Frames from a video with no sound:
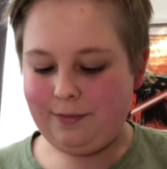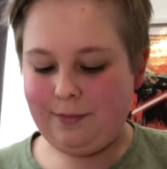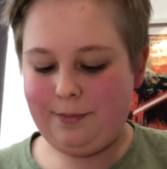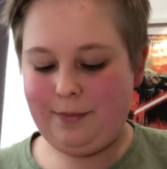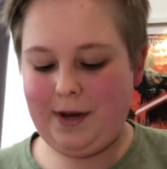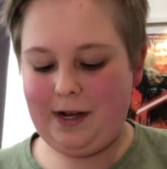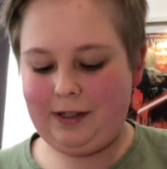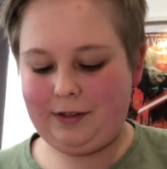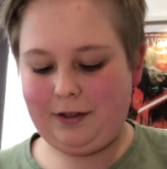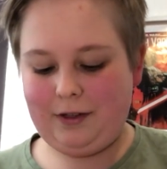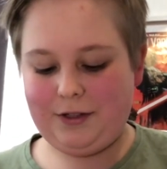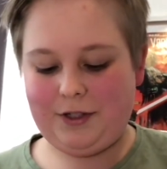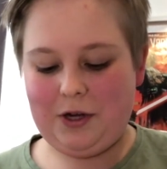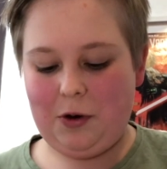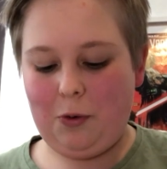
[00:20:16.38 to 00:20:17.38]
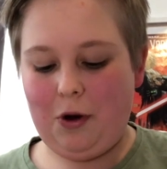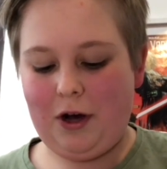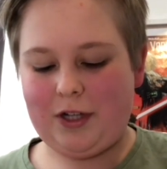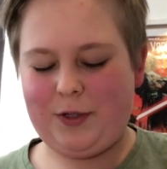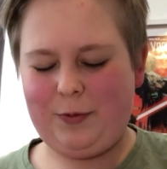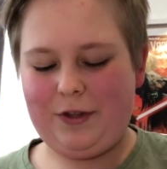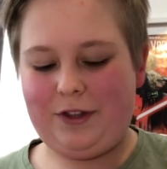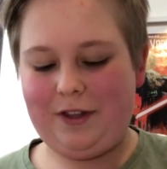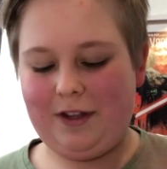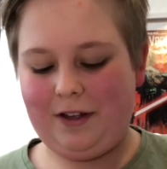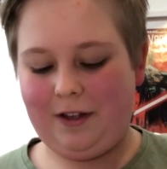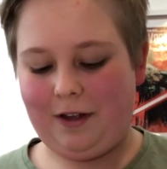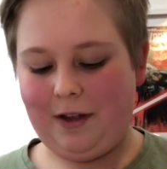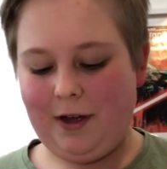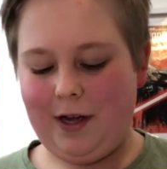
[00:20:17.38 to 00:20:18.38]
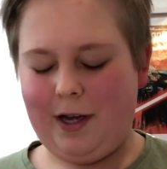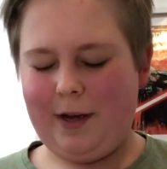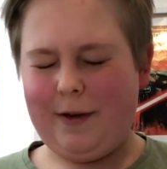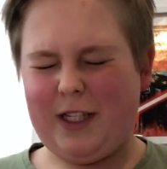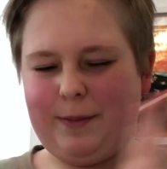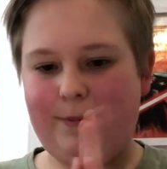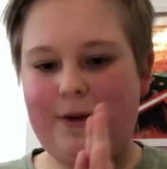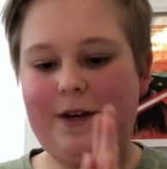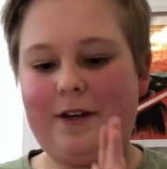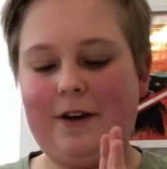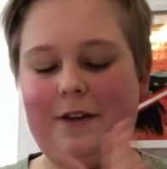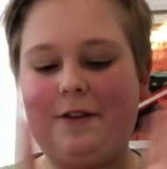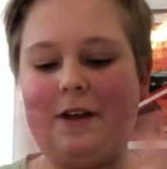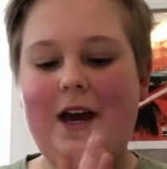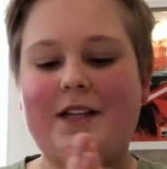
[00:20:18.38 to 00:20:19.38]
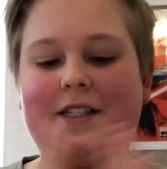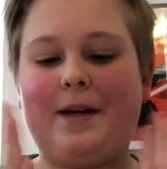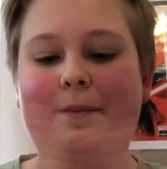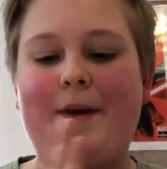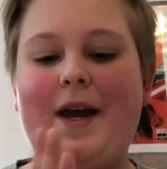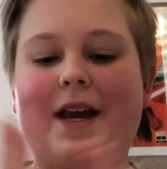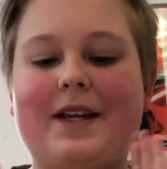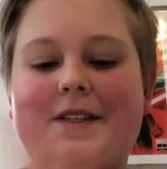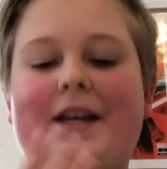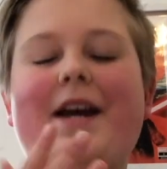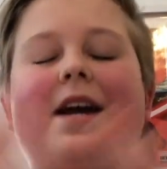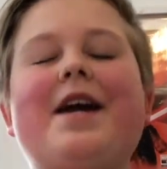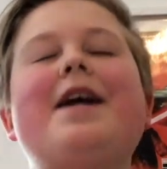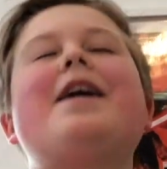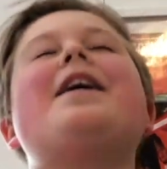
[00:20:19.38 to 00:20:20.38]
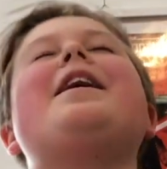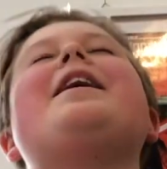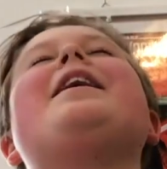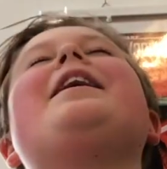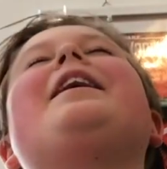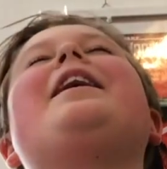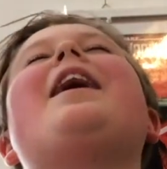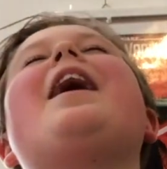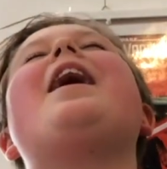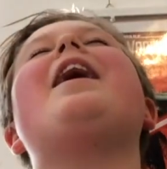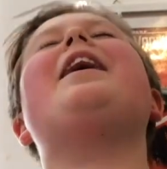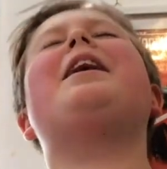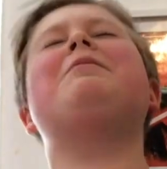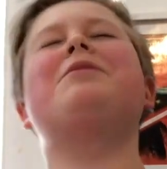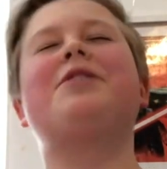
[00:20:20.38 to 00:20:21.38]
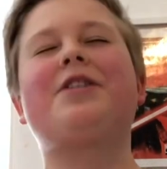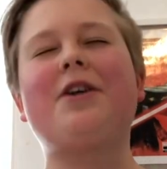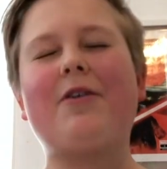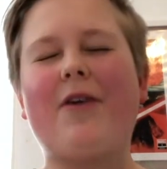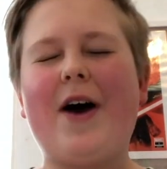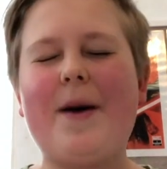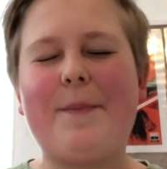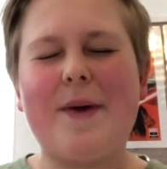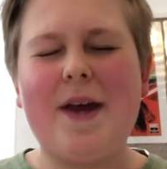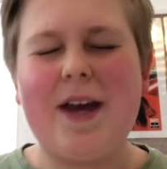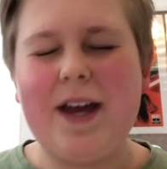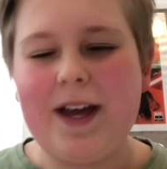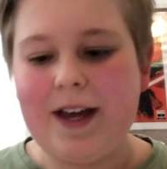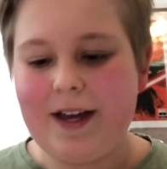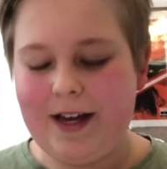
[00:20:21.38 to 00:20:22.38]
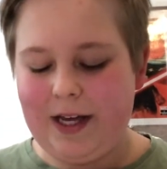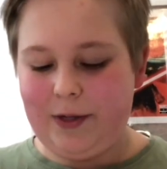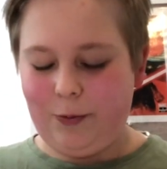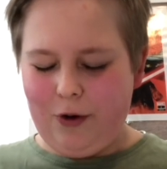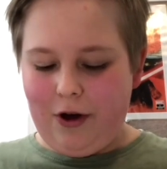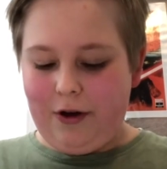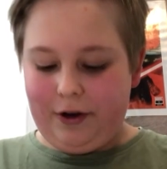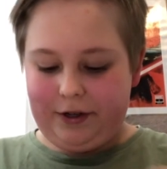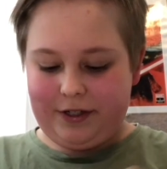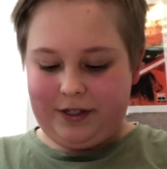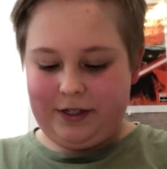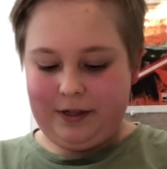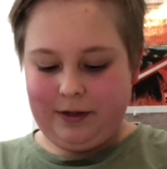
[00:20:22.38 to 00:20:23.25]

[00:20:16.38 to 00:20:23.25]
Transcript: build also works with the speaker. That's amazing! Yay! I'm so happy. It works.